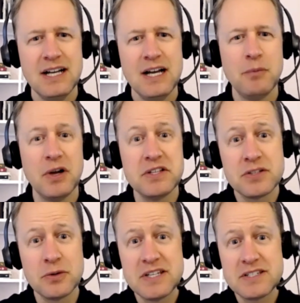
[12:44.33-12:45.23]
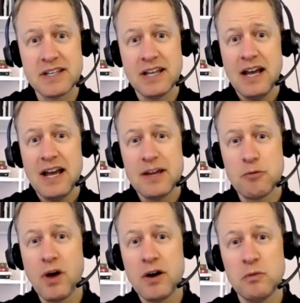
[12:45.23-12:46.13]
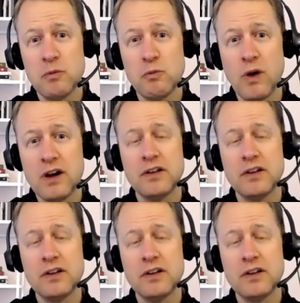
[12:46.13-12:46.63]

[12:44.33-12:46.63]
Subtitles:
But so he said, hey, why don't